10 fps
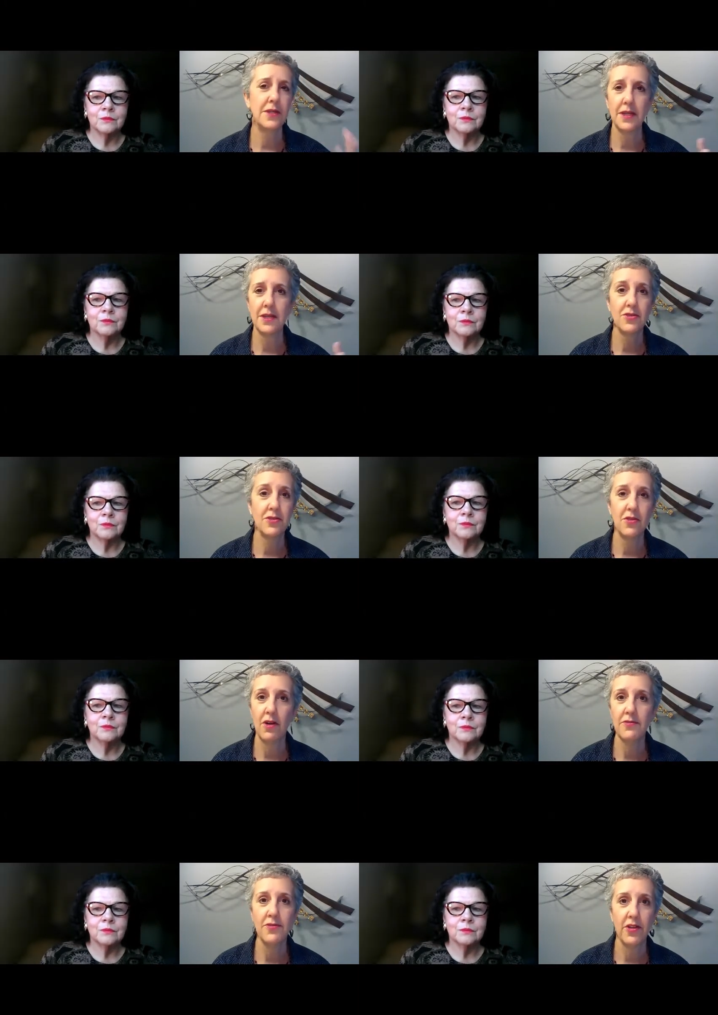Speaker 1: and it's just
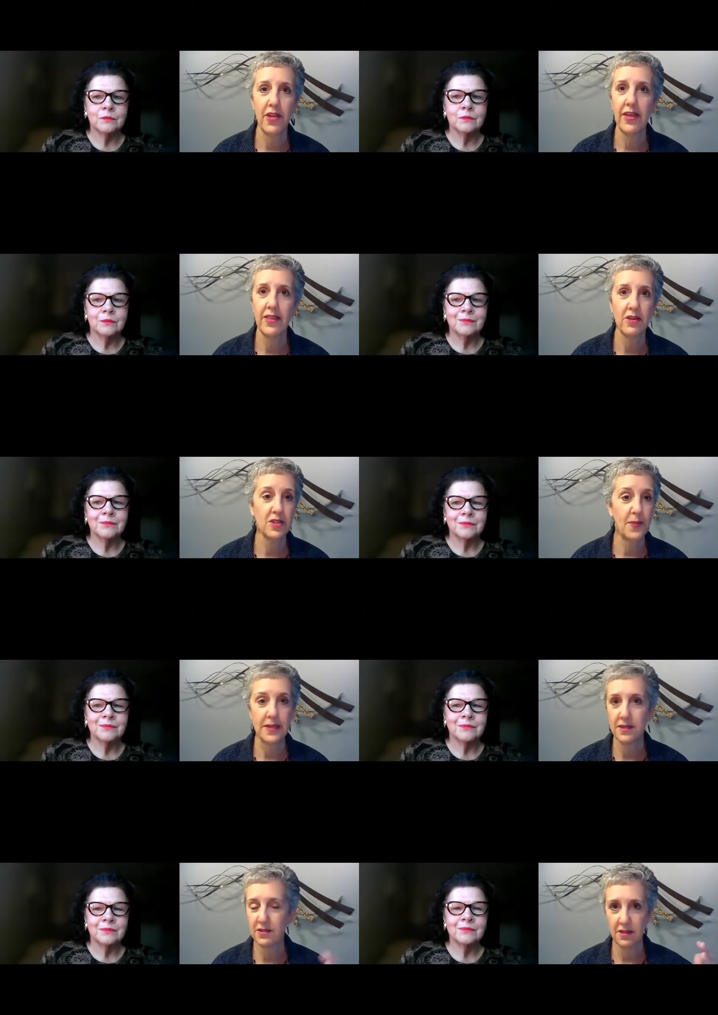awful. And they're
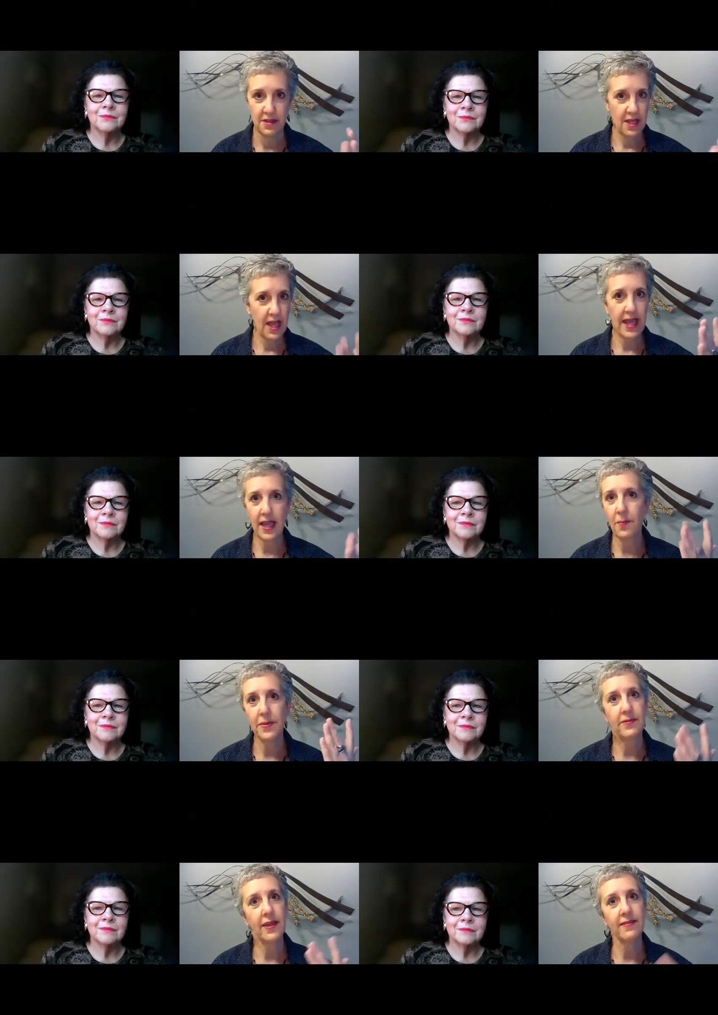expected to hang up
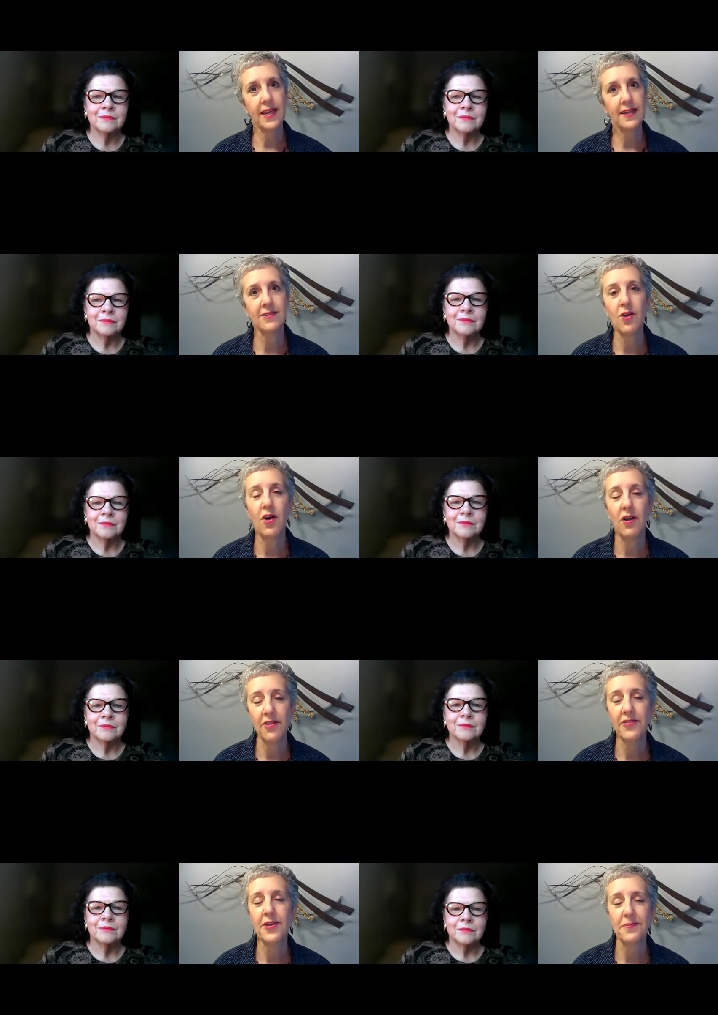and take the next
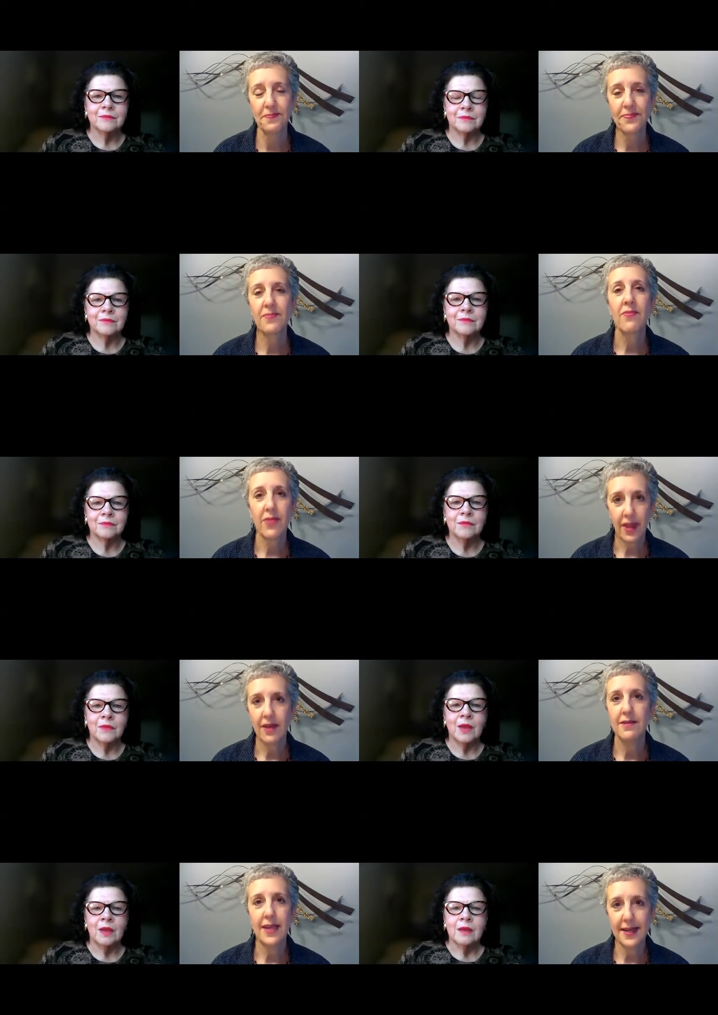call. So,
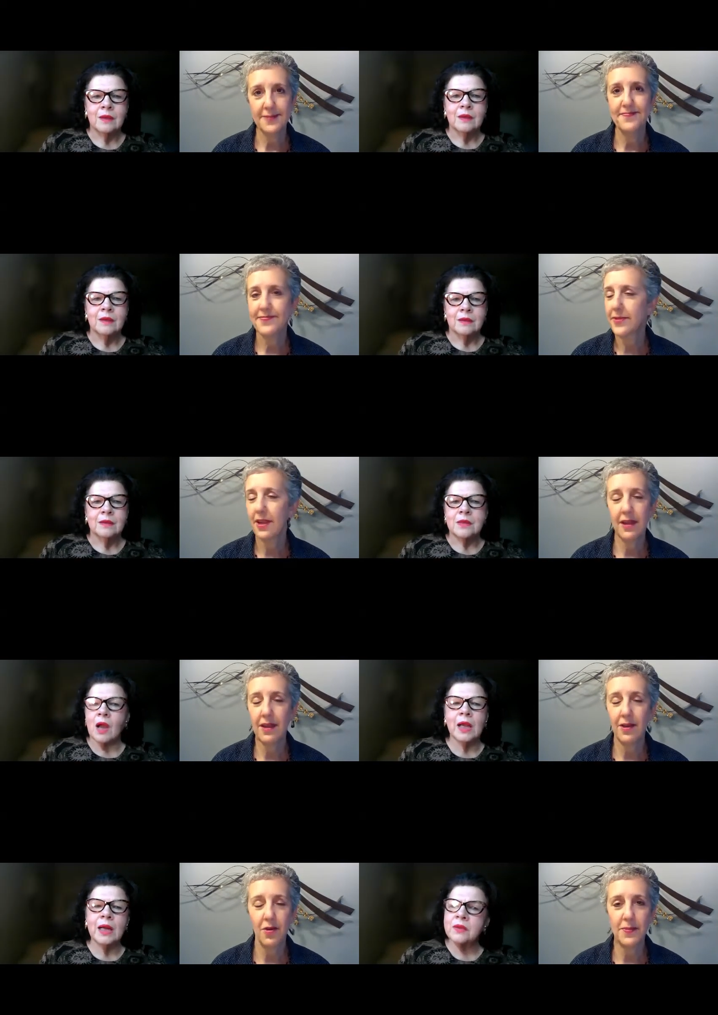yeah.
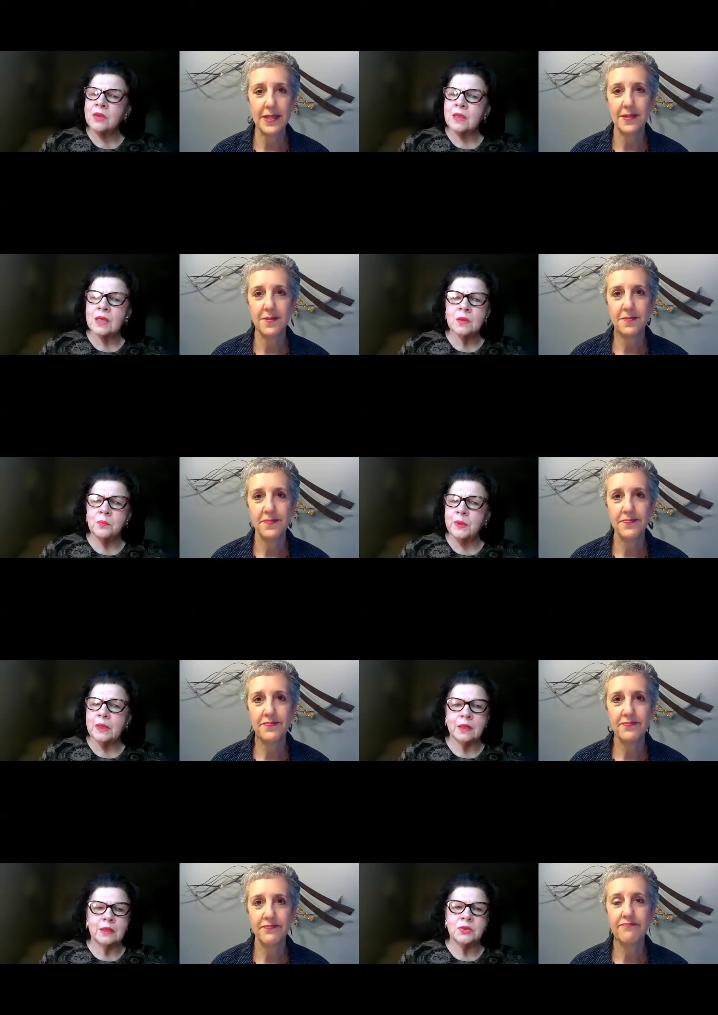
Speaker 2: yeah, and I think that's a
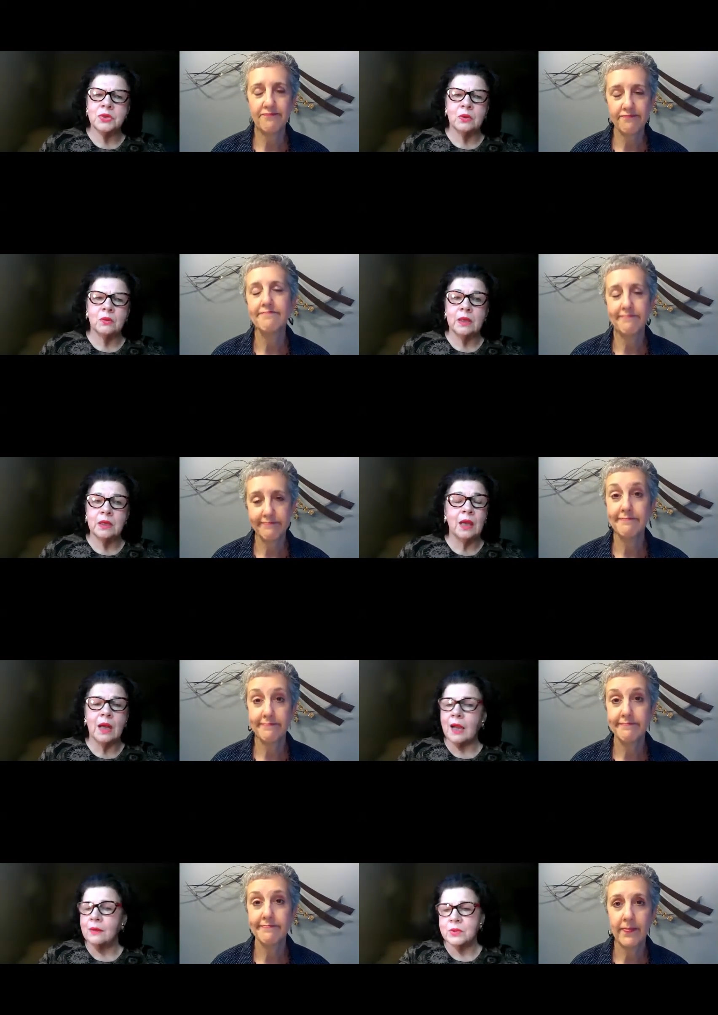big issue. And and
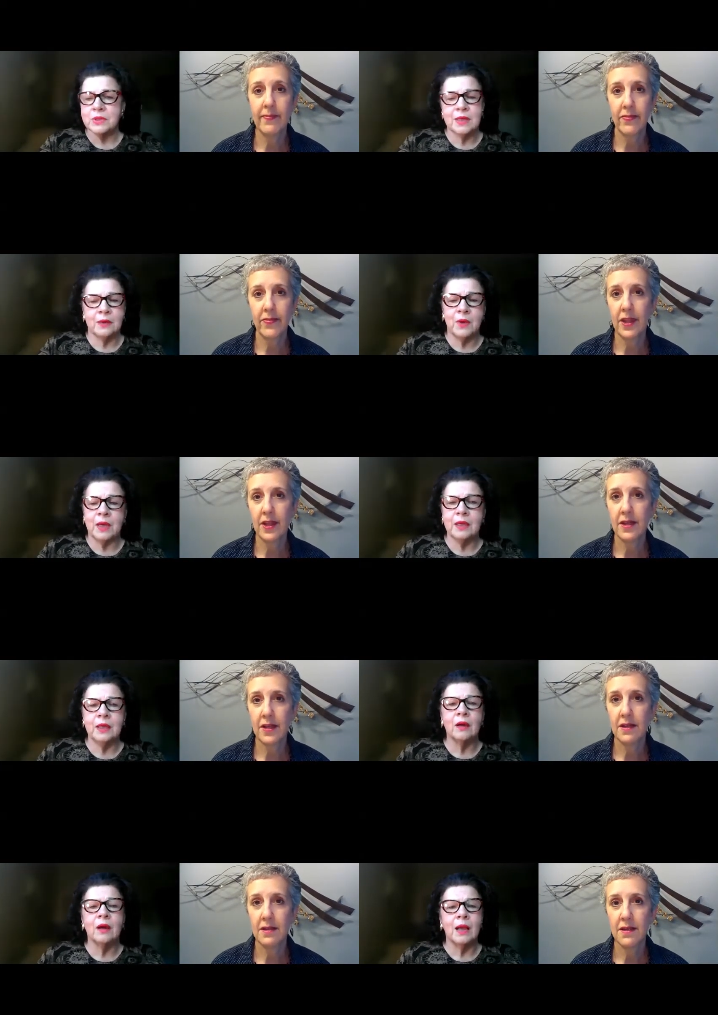I will say right
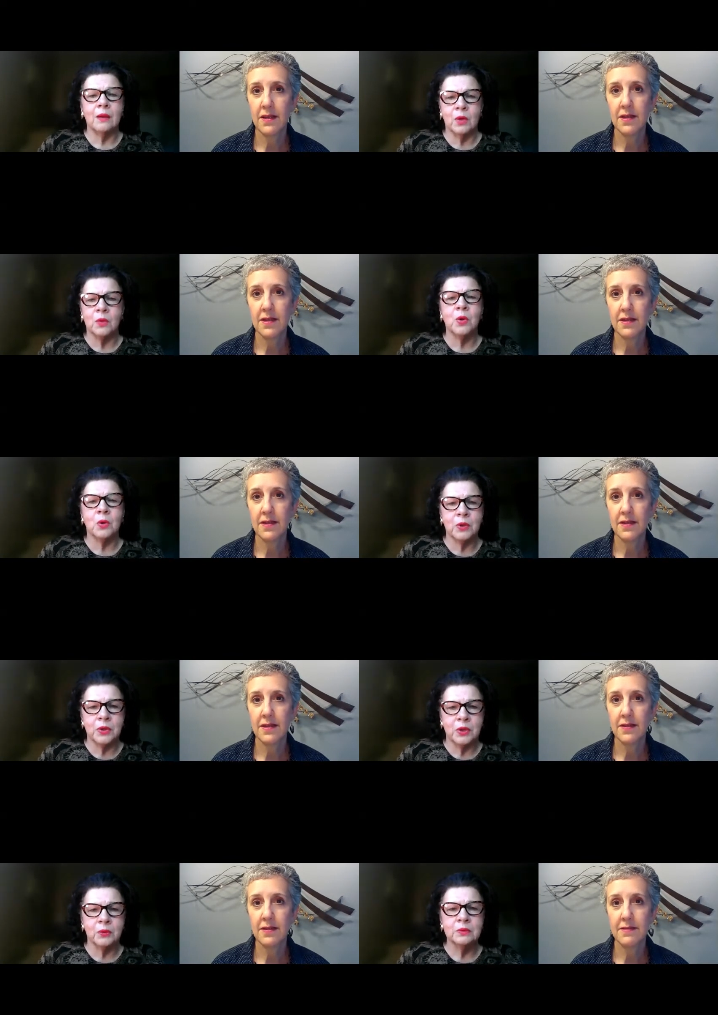here, I want to work
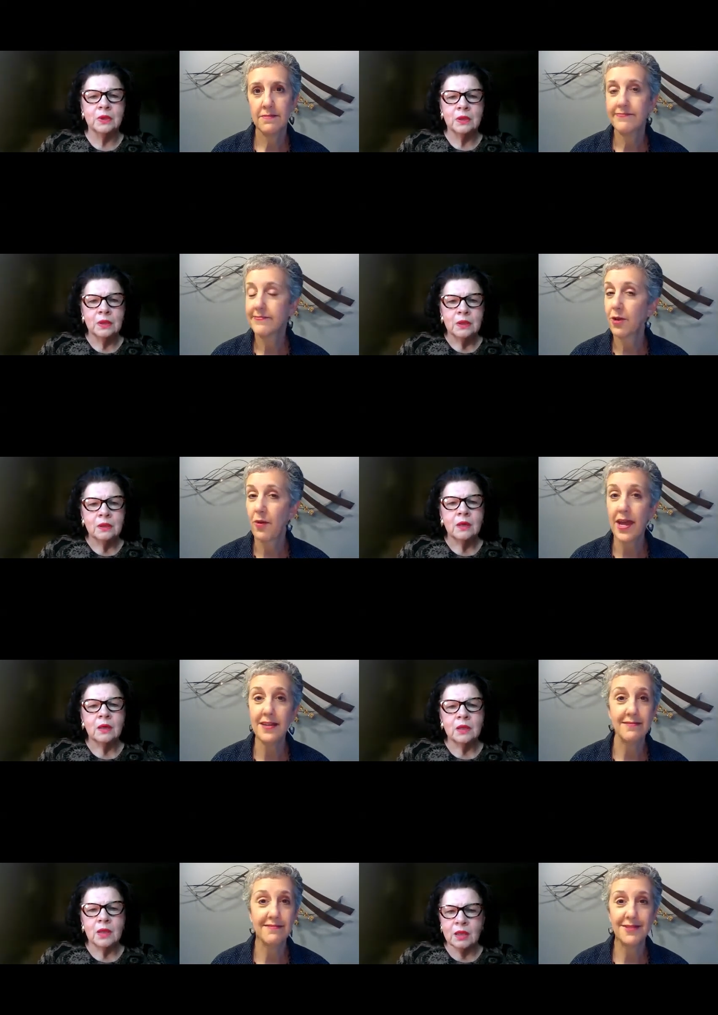with you.
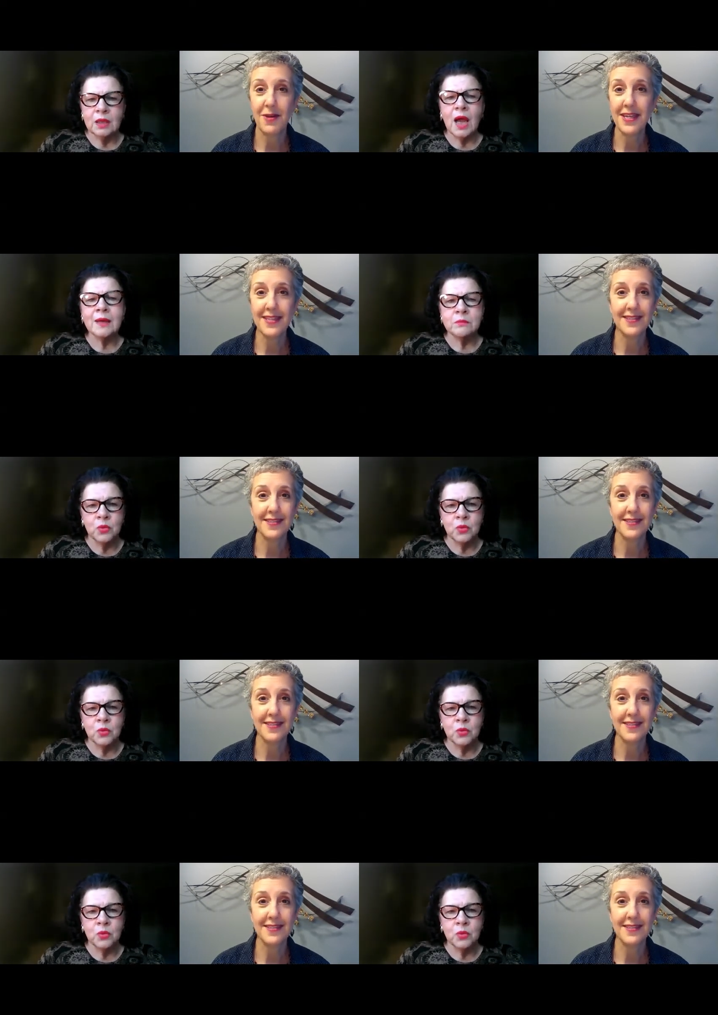Great. A lot